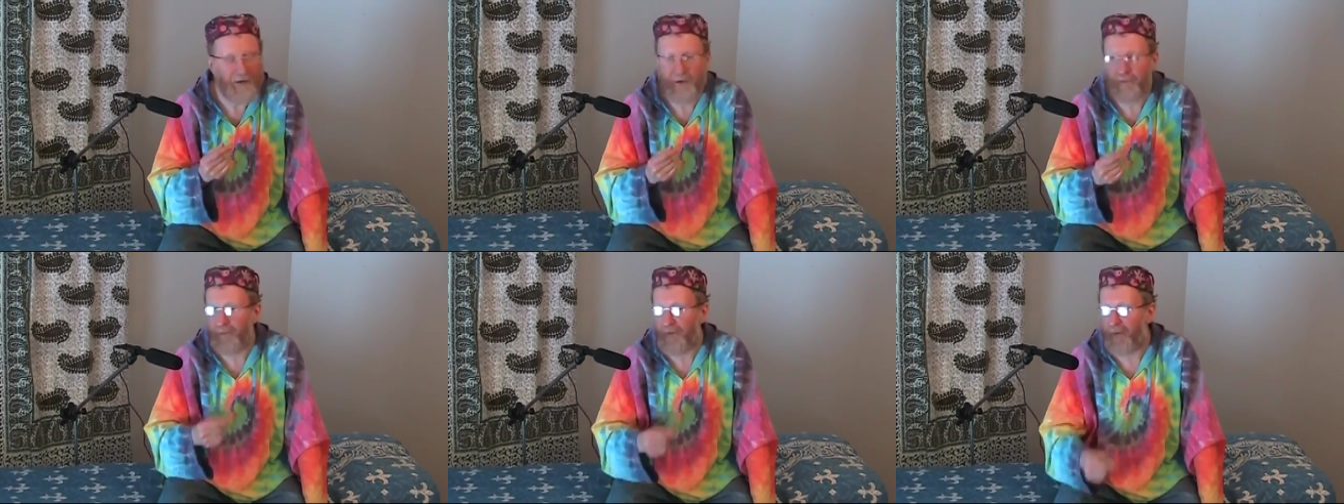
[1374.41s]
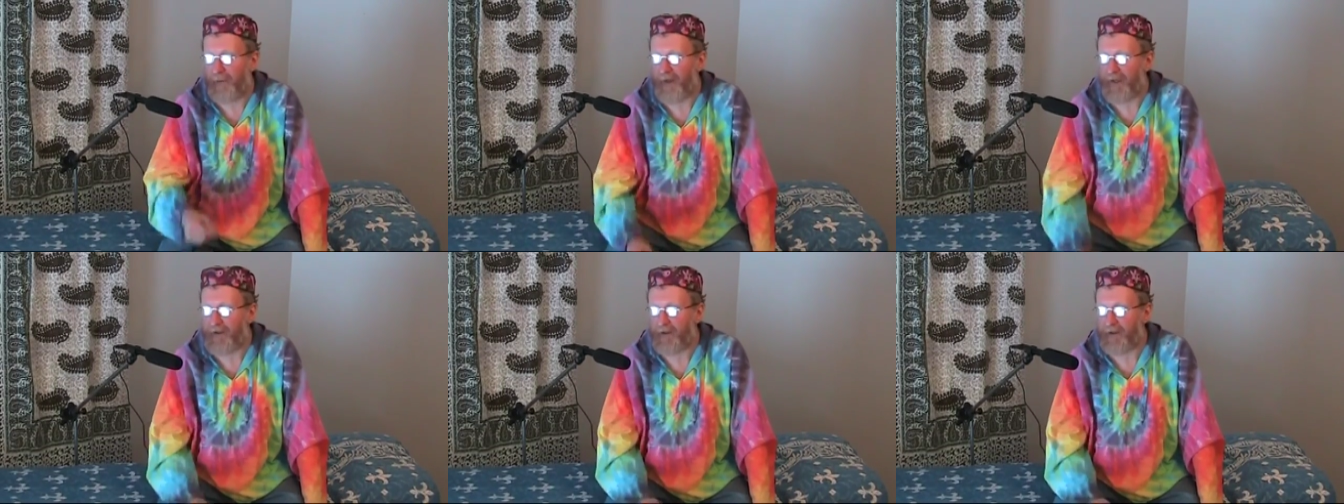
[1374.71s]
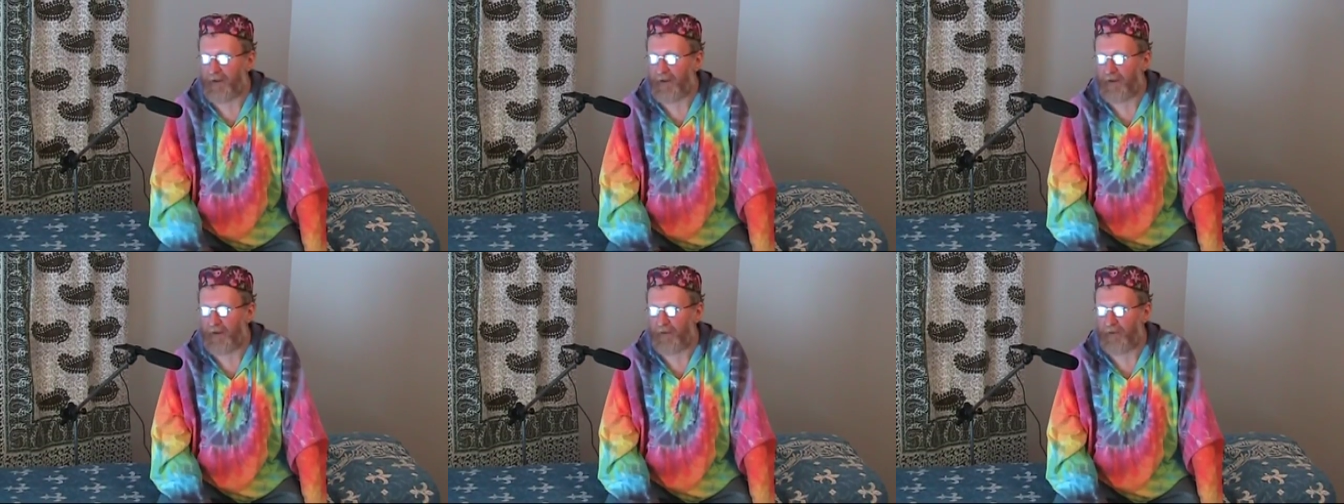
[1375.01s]

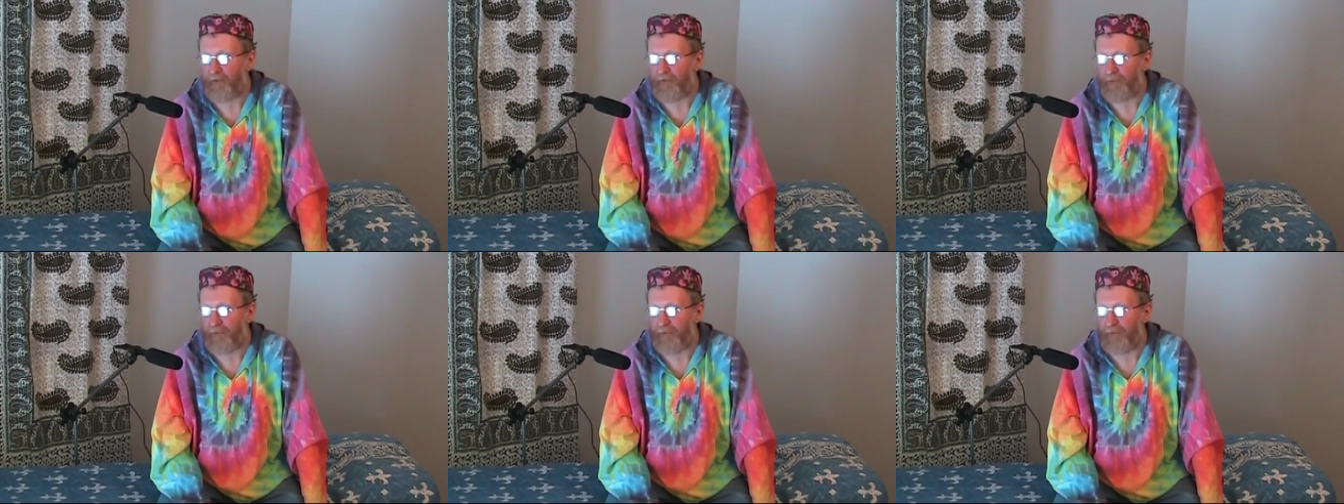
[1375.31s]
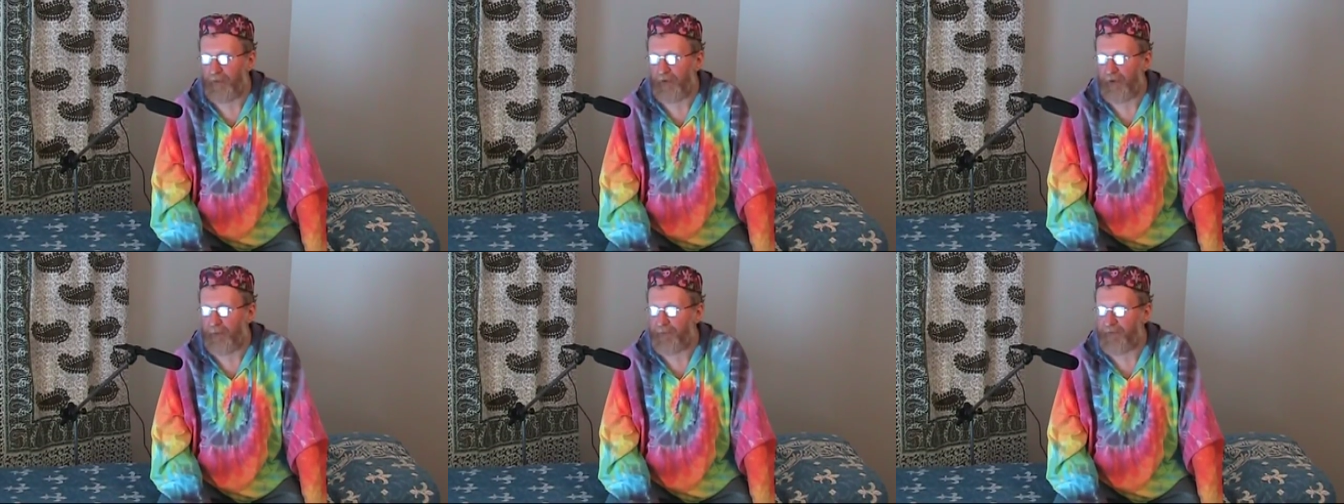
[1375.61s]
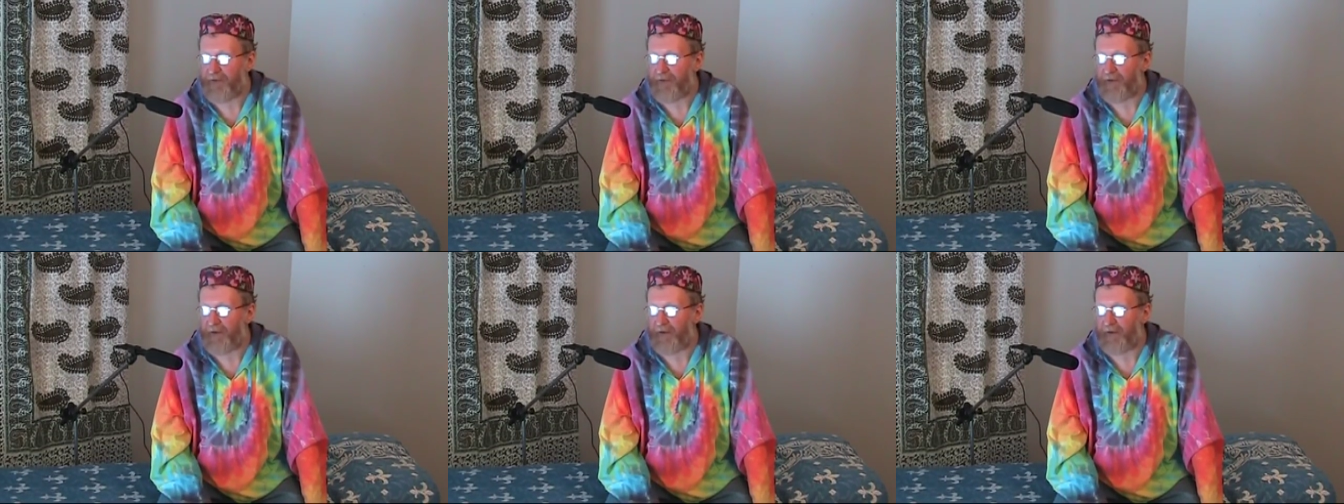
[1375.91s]
diplomatic
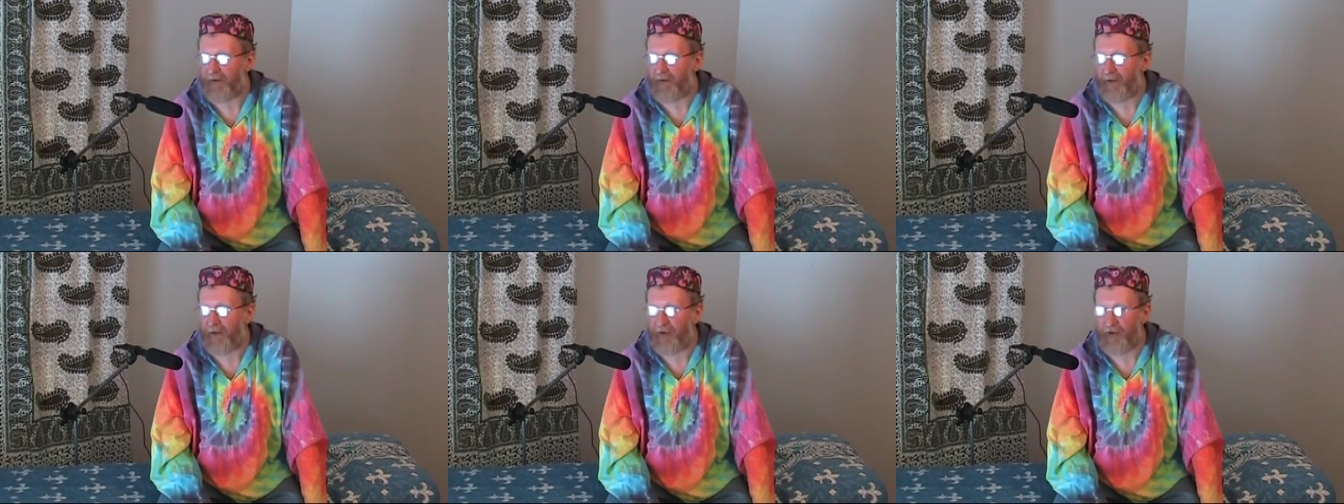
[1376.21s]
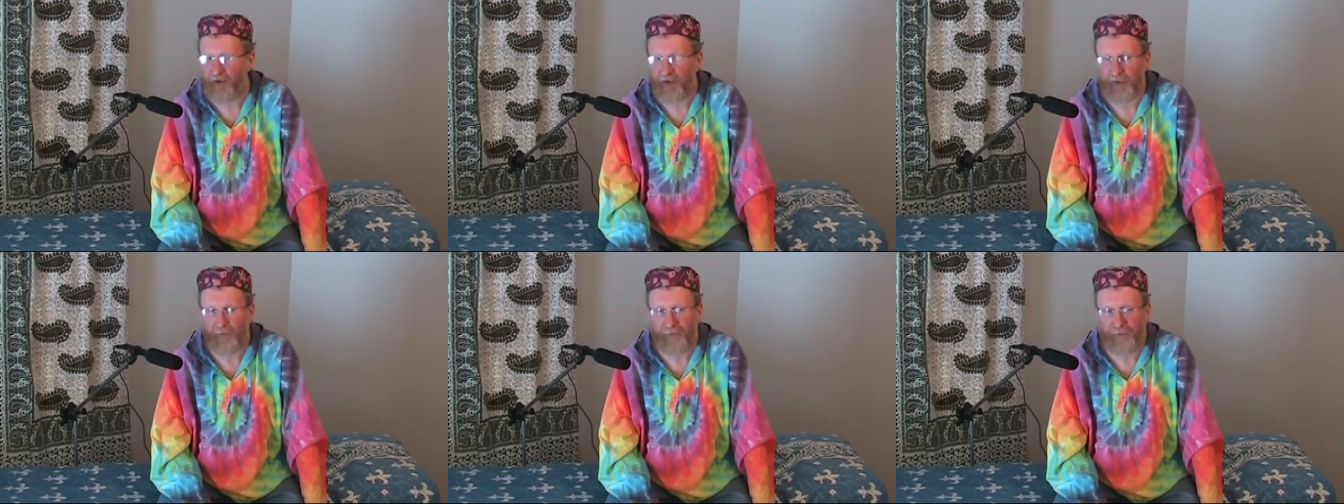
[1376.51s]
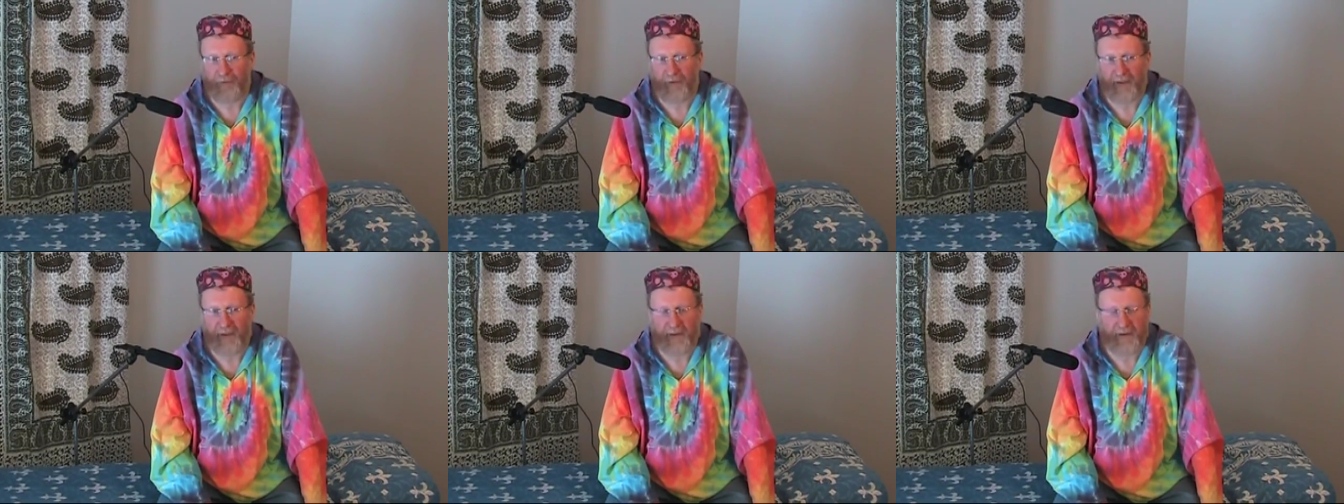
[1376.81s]
representation
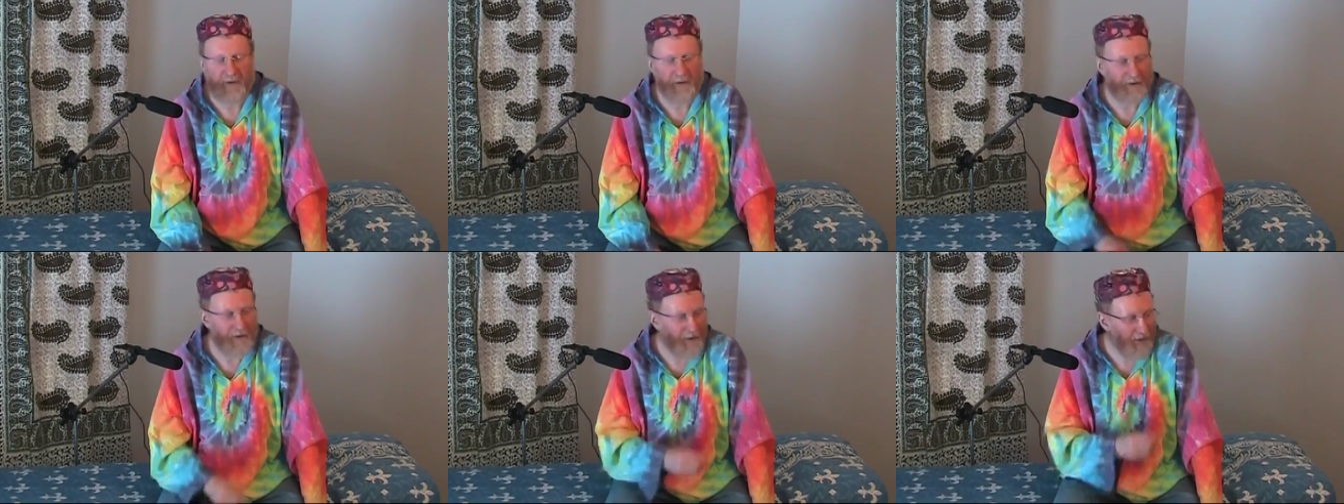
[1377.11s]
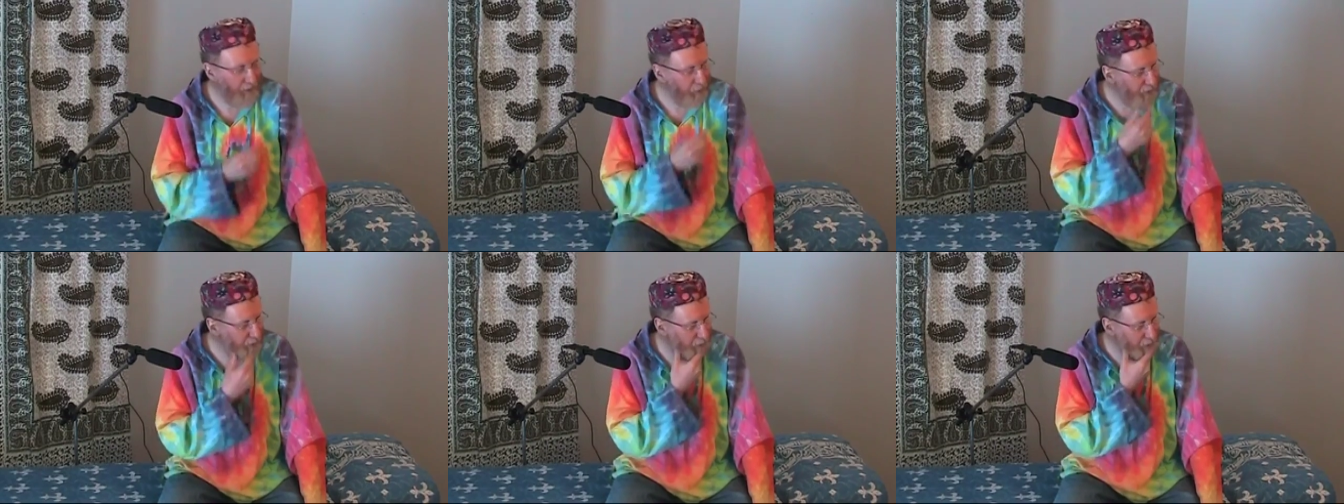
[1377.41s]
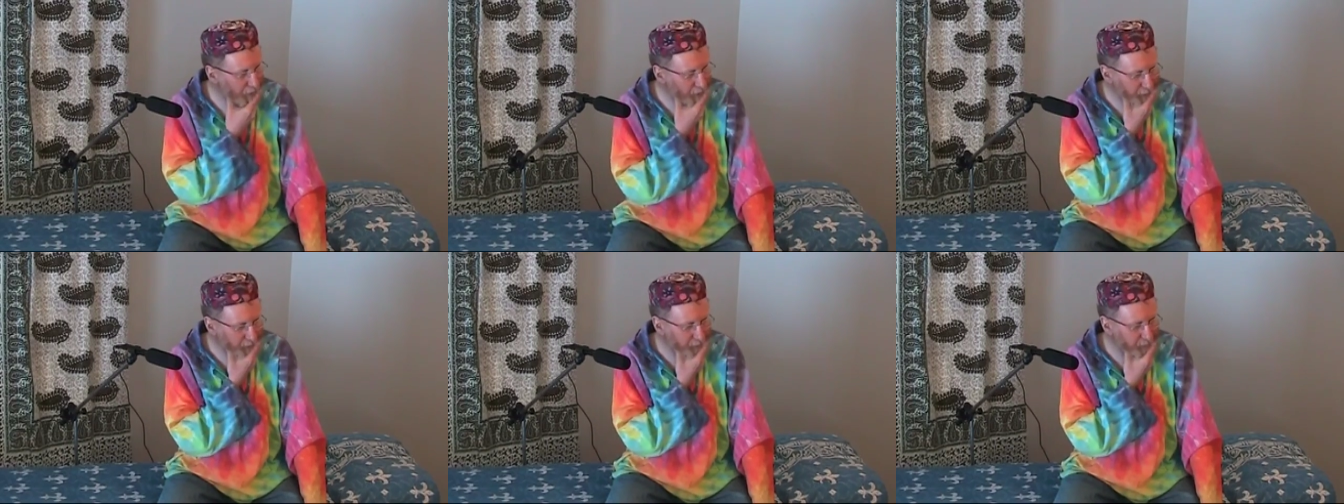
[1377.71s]
places. How do you
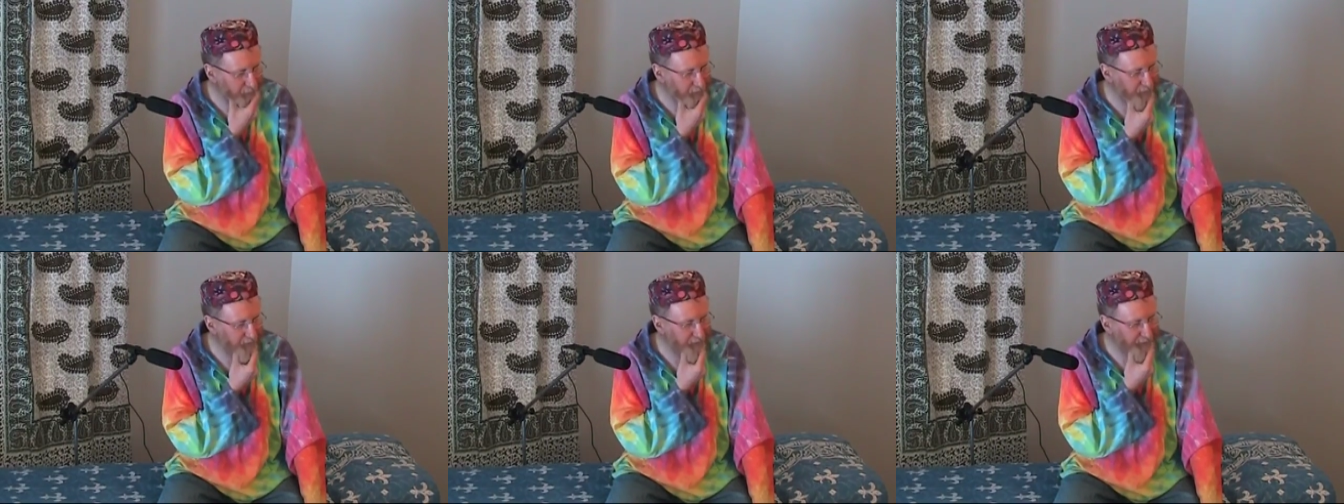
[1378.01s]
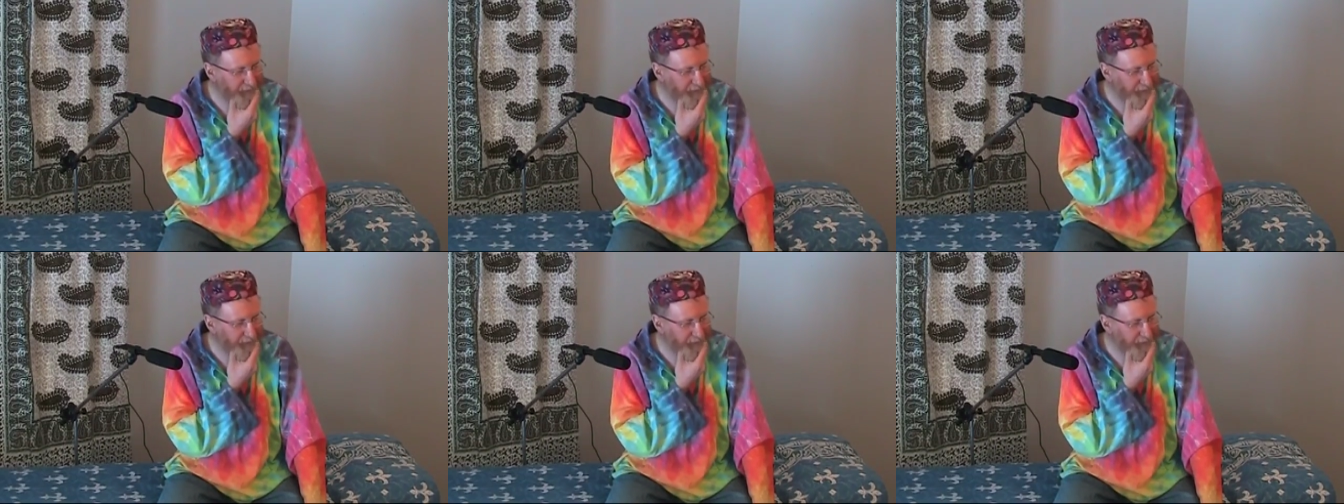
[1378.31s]
call those?